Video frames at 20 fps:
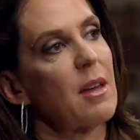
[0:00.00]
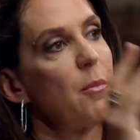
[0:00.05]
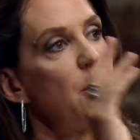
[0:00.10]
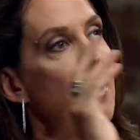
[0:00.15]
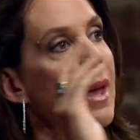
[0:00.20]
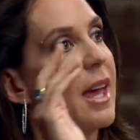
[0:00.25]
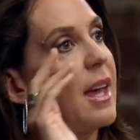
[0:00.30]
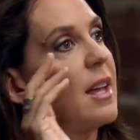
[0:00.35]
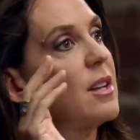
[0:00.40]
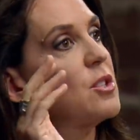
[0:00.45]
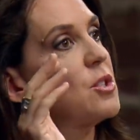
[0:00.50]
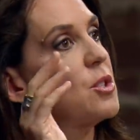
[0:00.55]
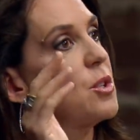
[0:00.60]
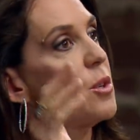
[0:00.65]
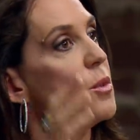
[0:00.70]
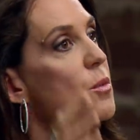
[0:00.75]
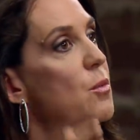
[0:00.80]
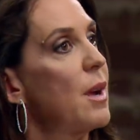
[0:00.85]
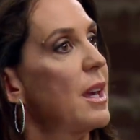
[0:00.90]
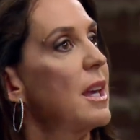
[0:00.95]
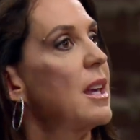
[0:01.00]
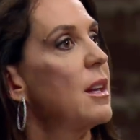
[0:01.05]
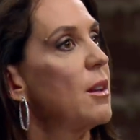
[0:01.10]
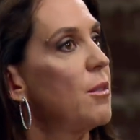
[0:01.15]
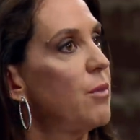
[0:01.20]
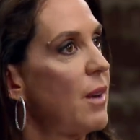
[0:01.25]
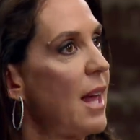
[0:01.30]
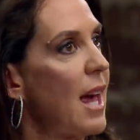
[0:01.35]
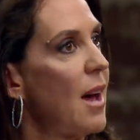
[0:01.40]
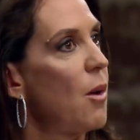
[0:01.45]
compared to regular
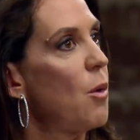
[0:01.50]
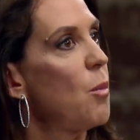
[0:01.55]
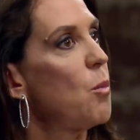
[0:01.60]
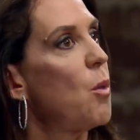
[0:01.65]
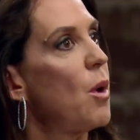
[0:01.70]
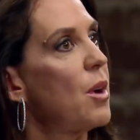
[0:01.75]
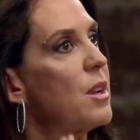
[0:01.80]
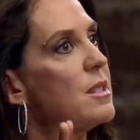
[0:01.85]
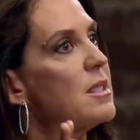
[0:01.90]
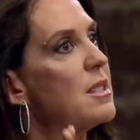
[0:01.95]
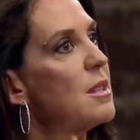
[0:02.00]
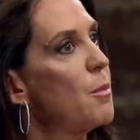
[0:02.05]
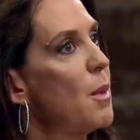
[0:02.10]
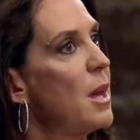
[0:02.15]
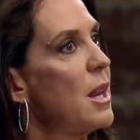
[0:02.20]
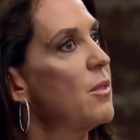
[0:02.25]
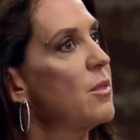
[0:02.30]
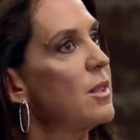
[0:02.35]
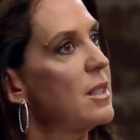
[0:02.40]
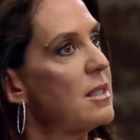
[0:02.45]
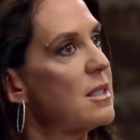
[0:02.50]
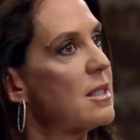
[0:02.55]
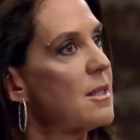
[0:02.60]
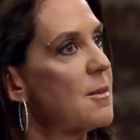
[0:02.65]
flour. What is the benefits?